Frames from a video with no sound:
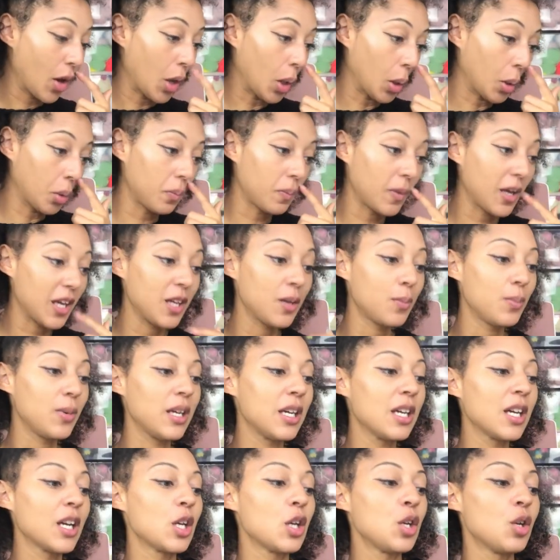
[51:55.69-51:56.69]
Or maybe
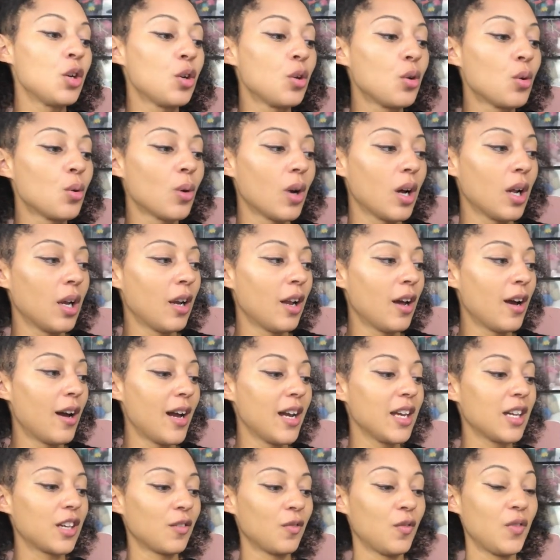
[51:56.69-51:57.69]
you
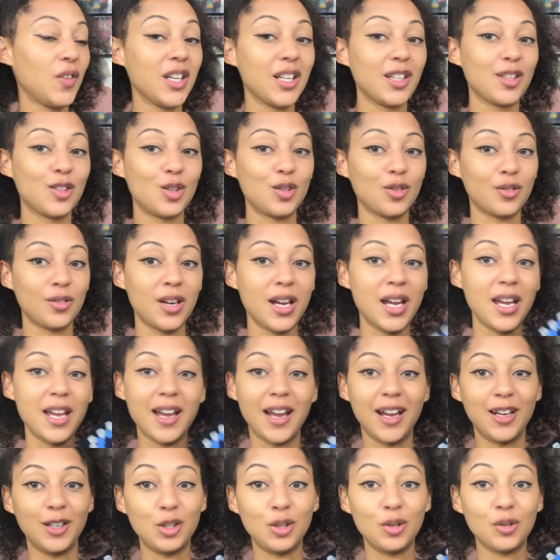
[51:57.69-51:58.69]
like Victory
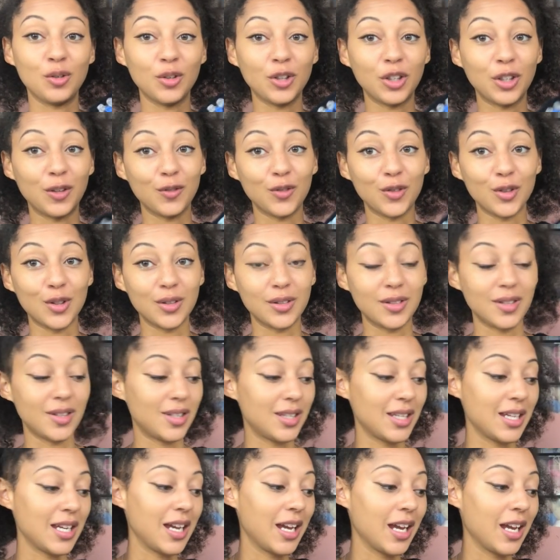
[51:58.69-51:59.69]
and you're looking forward to
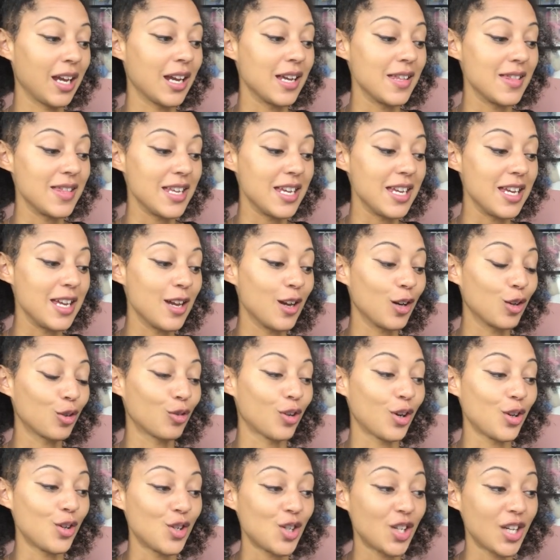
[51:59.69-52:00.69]
seeing the
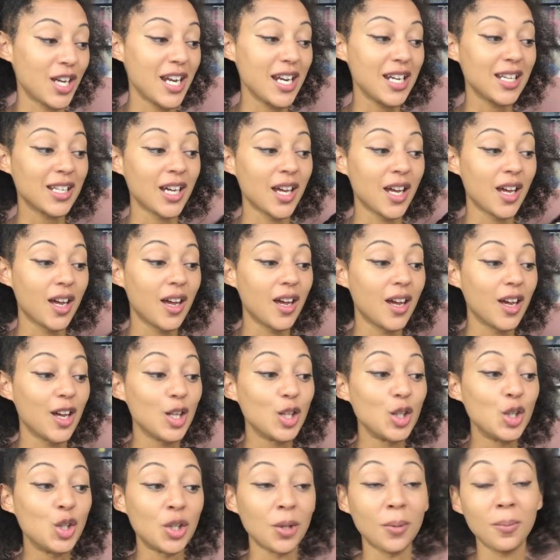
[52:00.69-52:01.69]
crocheted
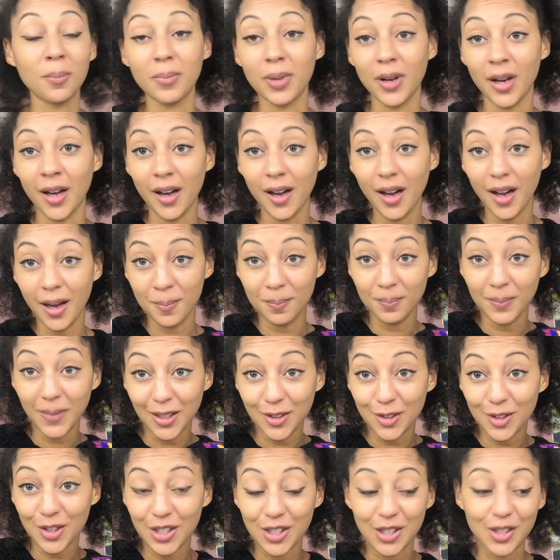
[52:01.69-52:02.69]
jumper and
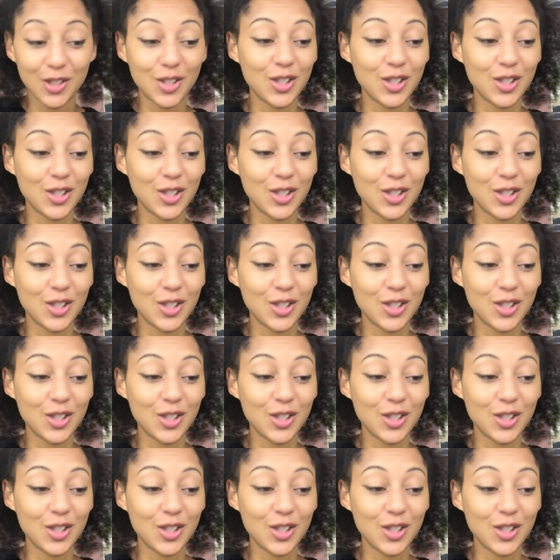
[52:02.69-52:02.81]
matching